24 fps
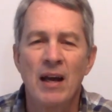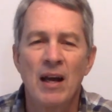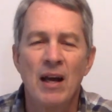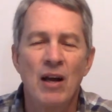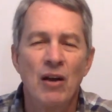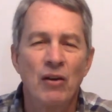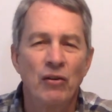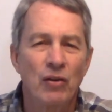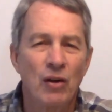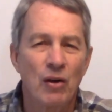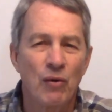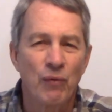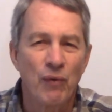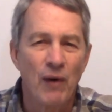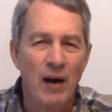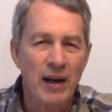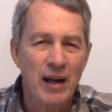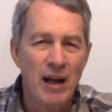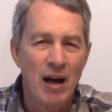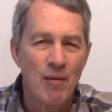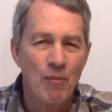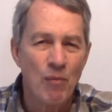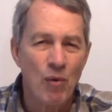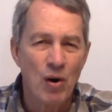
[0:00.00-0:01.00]
So to find
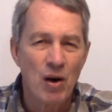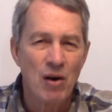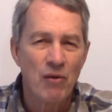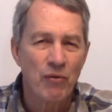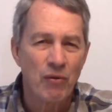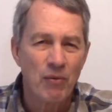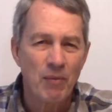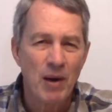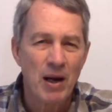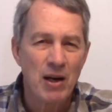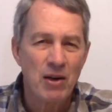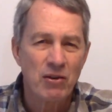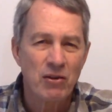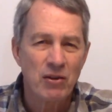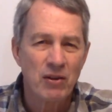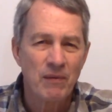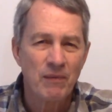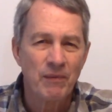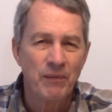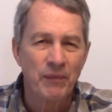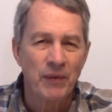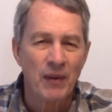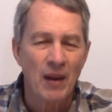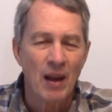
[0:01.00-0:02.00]
out more
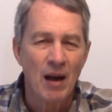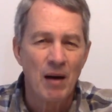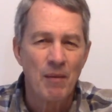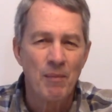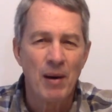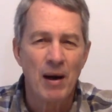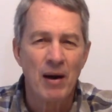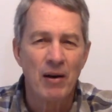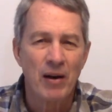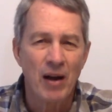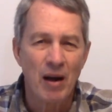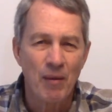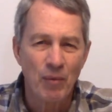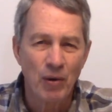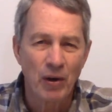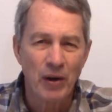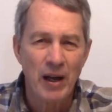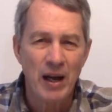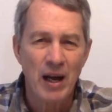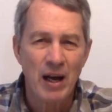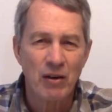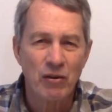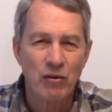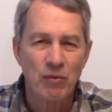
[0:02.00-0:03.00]
information about emerald
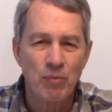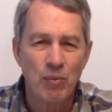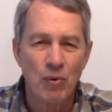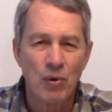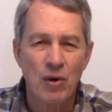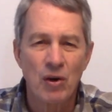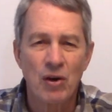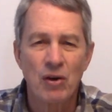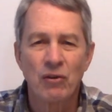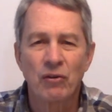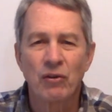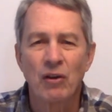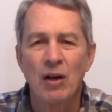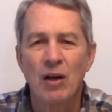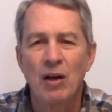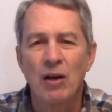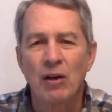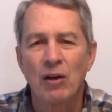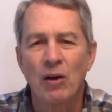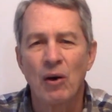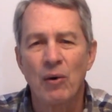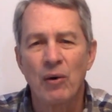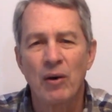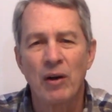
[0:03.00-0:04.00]
ash borers,
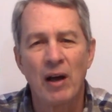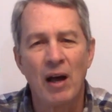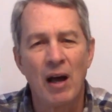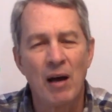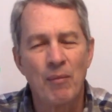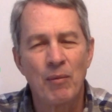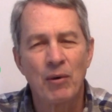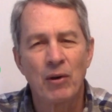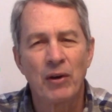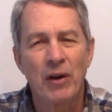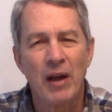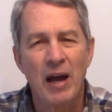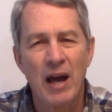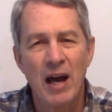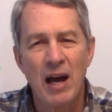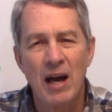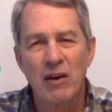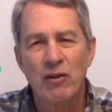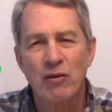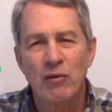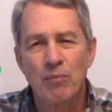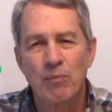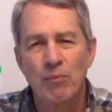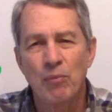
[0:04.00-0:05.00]
go to
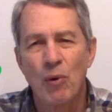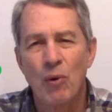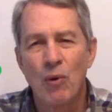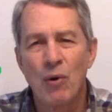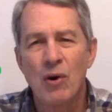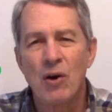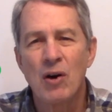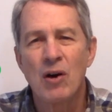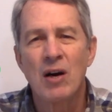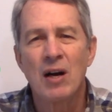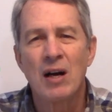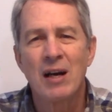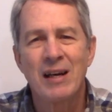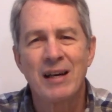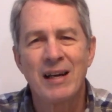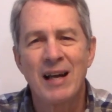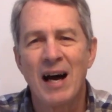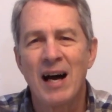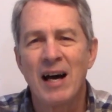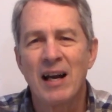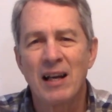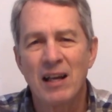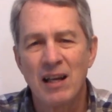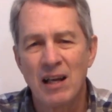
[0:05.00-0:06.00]

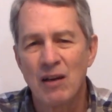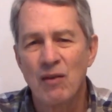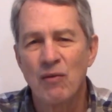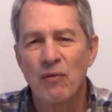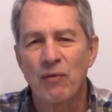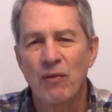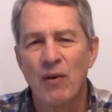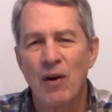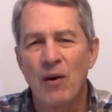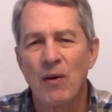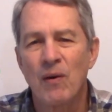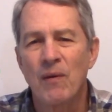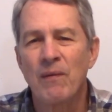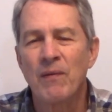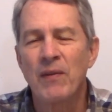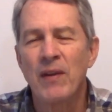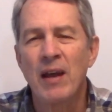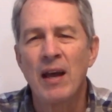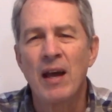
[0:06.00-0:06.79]
emeraldashborer.info.